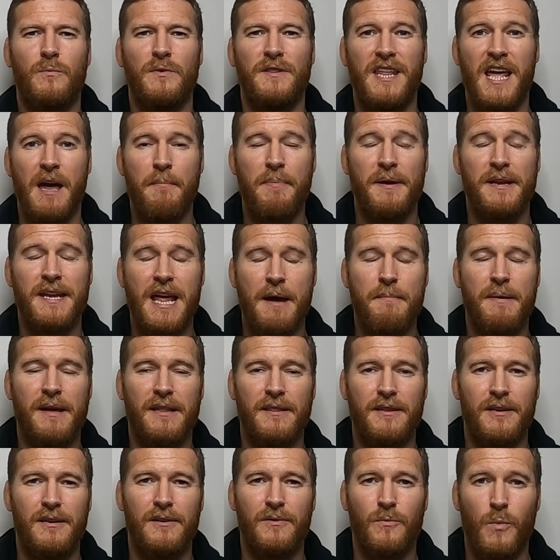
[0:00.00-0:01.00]
with the
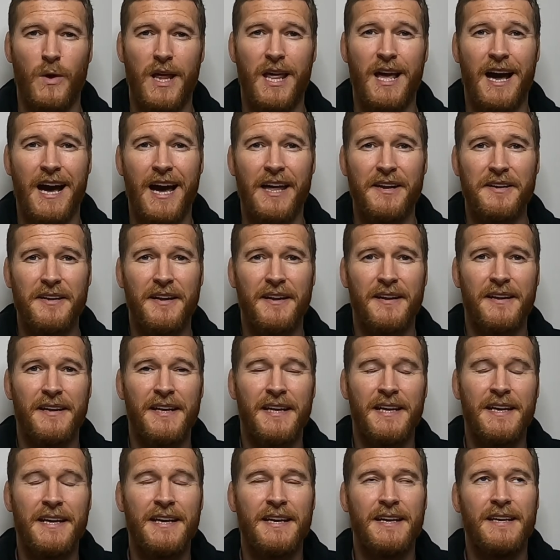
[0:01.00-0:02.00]
epidemic that we had
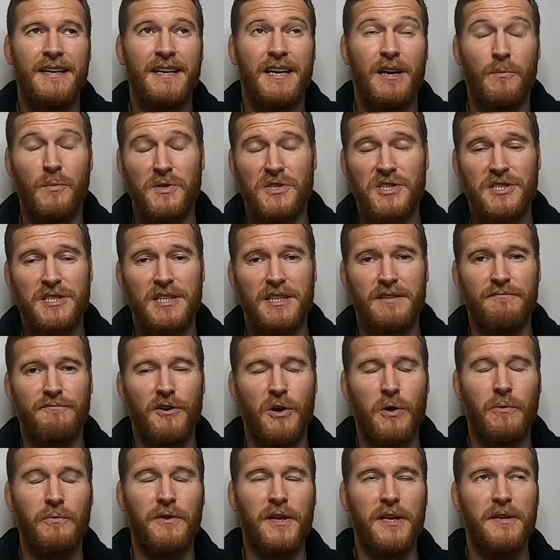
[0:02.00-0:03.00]
and were still
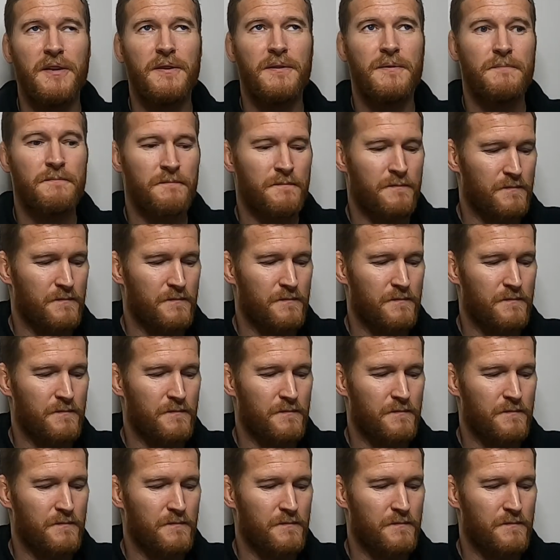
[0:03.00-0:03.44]
involved in.